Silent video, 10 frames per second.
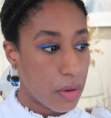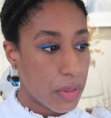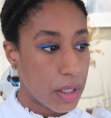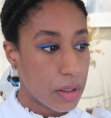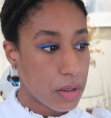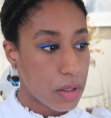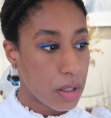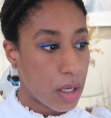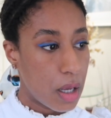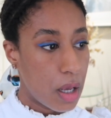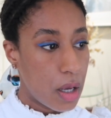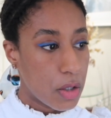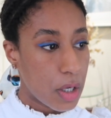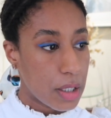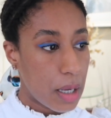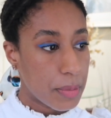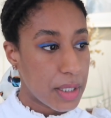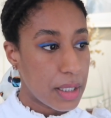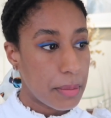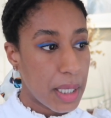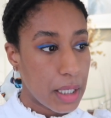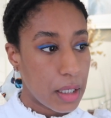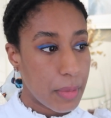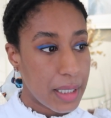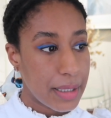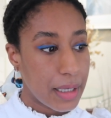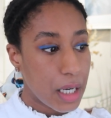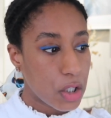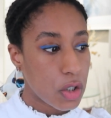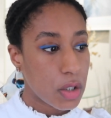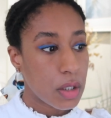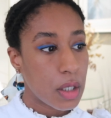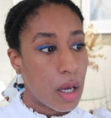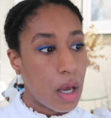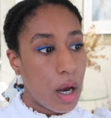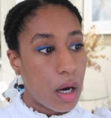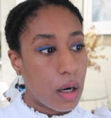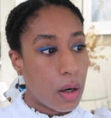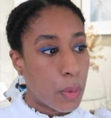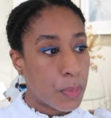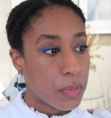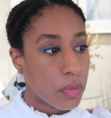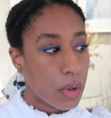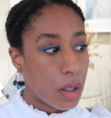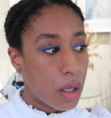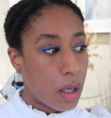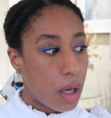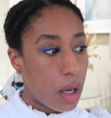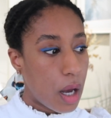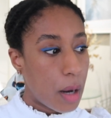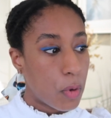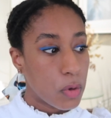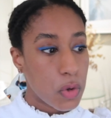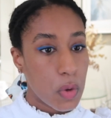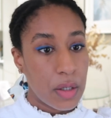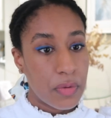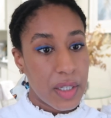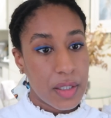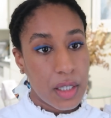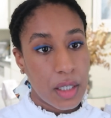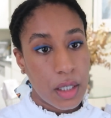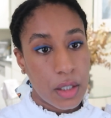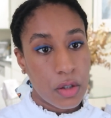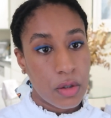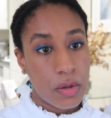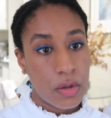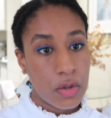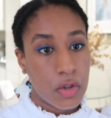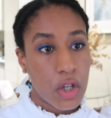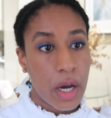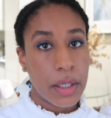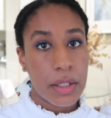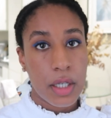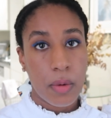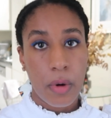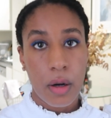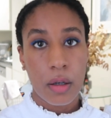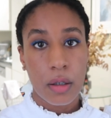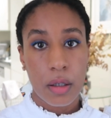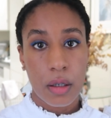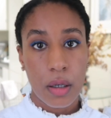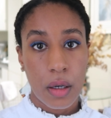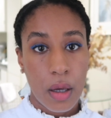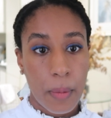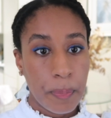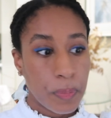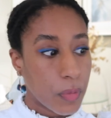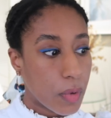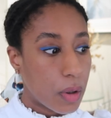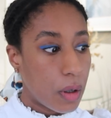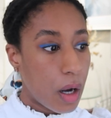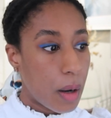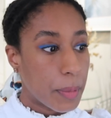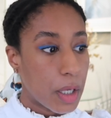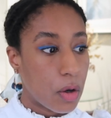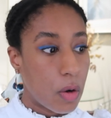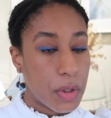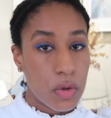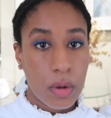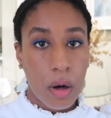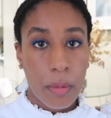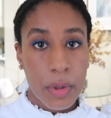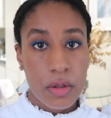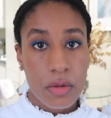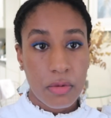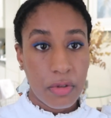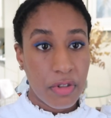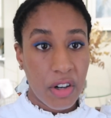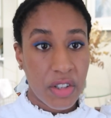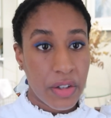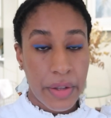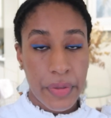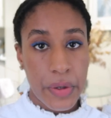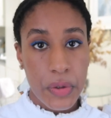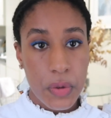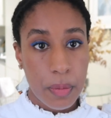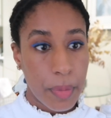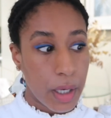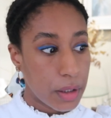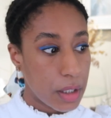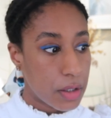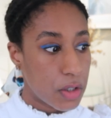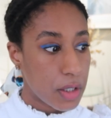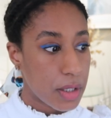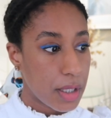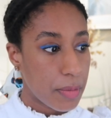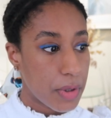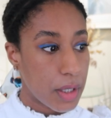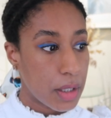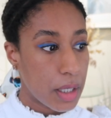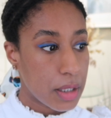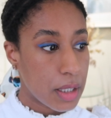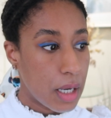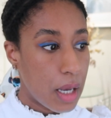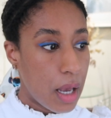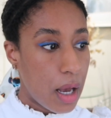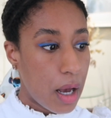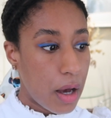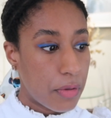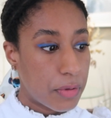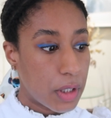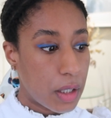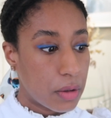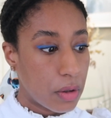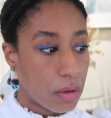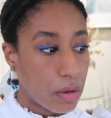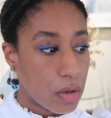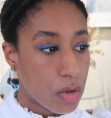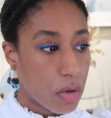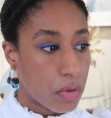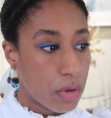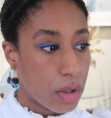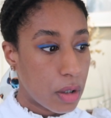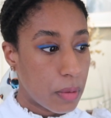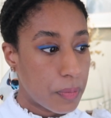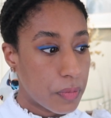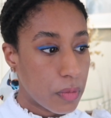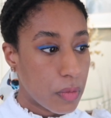things. So I, am still making my selection. Um, I'm also investing in charity work I'm not going to comment further than this, but it's just something that I've done a lot of, um,